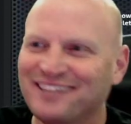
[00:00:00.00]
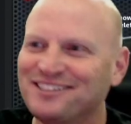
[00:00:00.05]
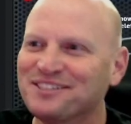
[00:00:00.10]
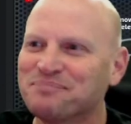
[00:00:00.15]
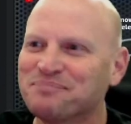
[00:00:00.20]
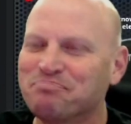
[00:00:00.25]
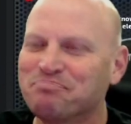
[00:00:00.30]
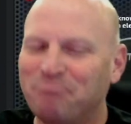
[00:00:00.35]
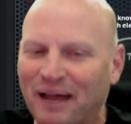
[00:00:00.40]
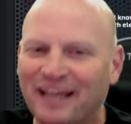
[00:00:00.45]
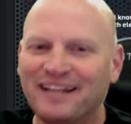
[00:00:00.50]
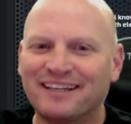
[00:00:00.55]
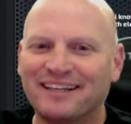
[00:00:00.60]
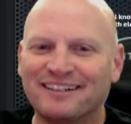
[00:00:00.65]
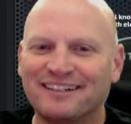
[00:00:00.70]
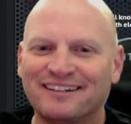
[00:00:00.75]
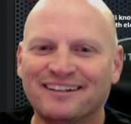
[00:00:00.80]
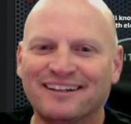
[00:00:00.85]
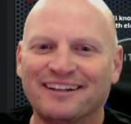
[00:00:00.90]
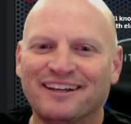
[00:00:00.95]
I just bite
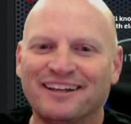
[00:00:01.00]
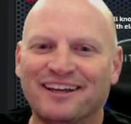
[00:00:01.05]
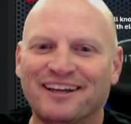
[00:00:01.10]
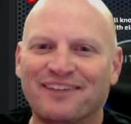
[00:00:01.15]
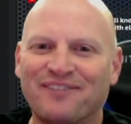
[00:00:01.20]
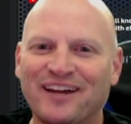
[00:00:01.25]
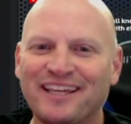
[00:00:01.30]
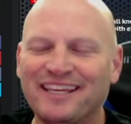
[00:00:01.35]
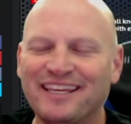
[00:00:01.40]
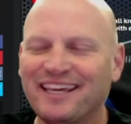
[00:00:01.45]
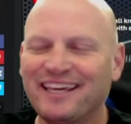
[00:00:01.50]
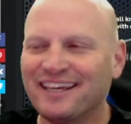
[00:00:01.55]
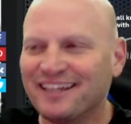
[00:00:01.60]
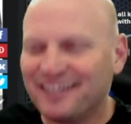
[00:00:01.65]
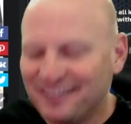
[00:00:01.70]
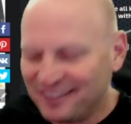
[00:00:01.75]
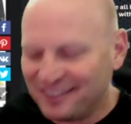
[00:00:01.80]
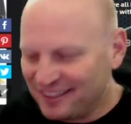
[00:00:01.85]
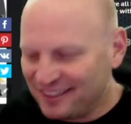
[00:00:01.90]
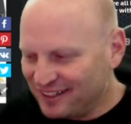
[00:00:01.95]
it. If I can't
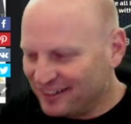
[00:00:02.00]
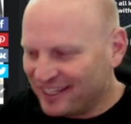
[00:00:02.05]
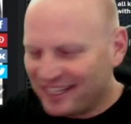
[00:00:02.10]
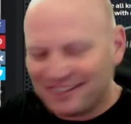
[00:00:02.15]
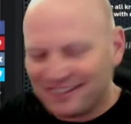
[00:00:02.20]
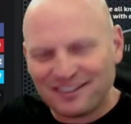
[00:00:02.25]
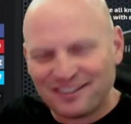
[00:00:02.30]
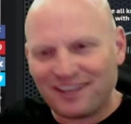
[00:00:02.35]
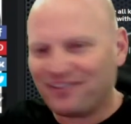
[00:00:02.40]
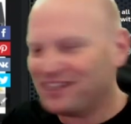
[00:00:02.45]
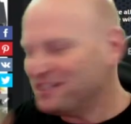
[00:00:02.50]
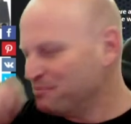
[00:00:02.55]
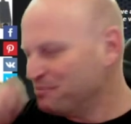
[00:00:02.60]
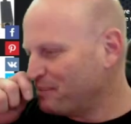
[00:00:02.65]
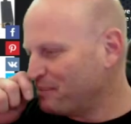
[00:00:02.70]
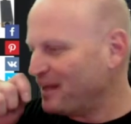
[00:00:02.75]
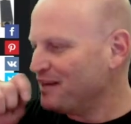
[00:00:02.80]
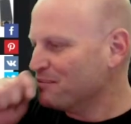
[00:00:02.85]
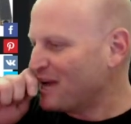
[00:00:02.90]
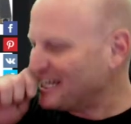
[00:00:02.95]
cut the little ends off, I just
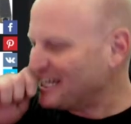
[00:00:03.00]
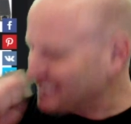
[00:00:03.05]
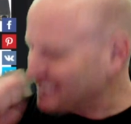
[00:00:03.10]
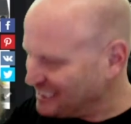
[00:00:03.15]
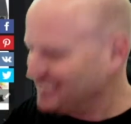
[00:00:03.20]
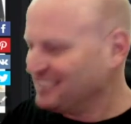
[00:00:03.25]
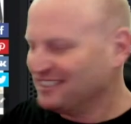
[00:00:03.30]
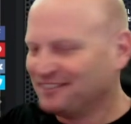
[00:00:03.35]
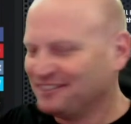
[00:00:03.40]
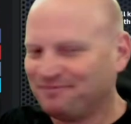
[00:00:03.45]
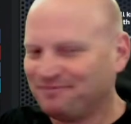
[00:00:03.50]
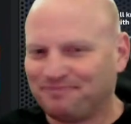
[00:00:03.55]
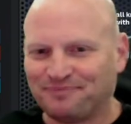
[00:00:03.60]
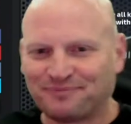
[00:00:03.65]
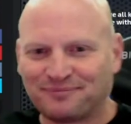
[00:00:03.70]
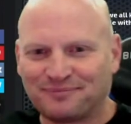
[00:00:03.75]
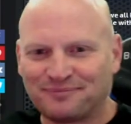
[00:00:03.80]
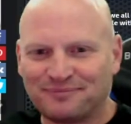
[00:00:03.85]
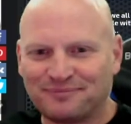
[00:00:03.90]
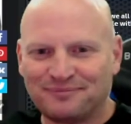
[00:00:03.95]
bite them.
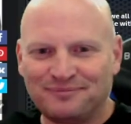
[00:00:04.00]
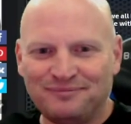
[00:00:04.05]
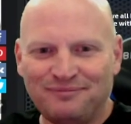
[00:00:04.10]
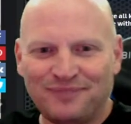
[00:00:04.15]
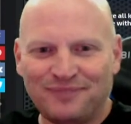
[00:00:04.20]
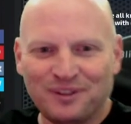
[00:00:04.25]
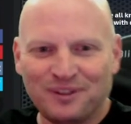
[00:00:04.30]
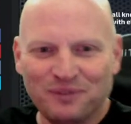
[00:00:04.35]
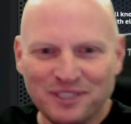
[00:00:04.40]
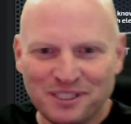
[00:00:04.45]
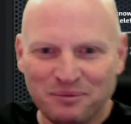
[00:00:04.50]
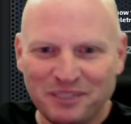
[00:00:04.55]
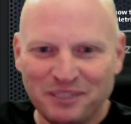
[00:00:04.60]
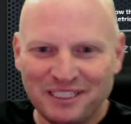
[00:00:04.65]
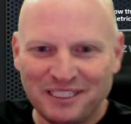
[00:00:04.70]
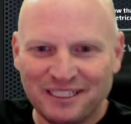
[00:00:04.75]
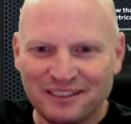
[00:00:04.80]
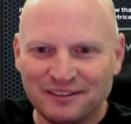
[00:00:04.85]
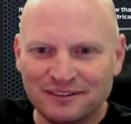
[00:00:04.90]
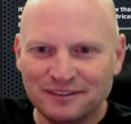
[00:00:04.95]
What's the
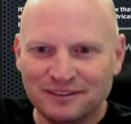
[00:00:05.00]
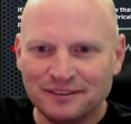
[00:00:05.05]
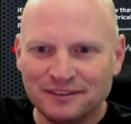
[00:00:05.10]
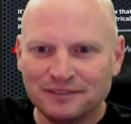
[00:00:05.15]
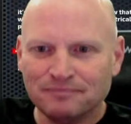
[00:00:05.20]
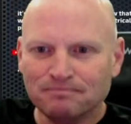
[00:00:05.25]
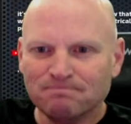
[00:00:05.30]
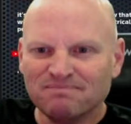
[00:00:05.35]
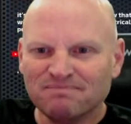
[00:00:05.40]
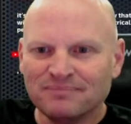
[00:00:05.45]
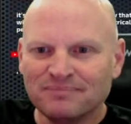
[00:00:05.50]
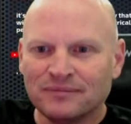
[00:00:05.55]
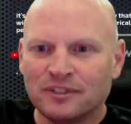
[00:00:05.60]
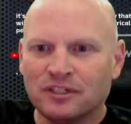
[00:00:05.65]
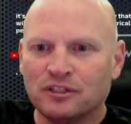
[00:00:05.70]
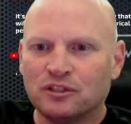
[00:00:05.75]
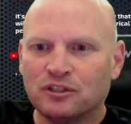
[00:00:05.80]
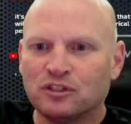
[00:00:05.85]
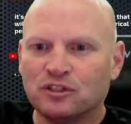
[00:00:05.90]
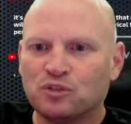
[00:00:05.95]
big deal?
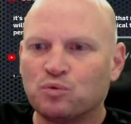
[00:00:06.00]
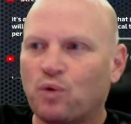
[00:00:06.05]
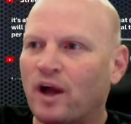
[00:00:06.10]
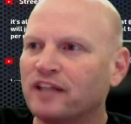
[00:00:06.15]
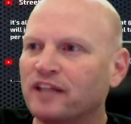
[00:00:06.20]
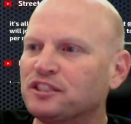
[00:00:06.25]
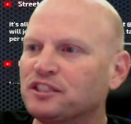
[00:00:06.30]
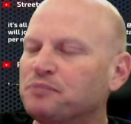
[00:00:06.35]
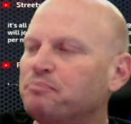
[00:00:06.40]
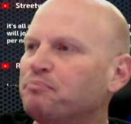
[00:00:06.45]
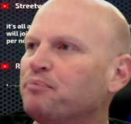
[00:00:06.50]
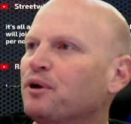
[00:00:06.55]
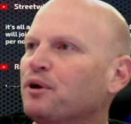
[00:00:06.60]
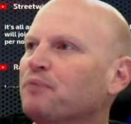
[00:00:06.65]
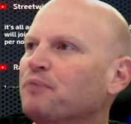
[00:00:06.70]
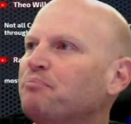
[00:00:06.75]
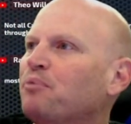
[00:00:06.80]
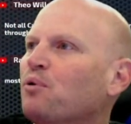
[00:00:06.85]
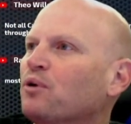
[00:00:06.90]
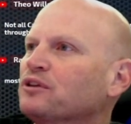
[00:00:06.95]
Just
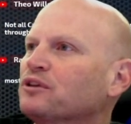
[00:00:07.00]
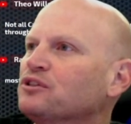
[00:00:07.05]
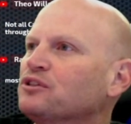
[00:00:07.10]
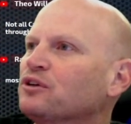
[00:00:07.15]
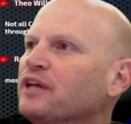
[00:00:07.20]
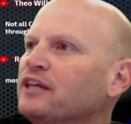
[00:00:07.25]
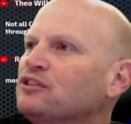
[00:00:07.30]
per purports.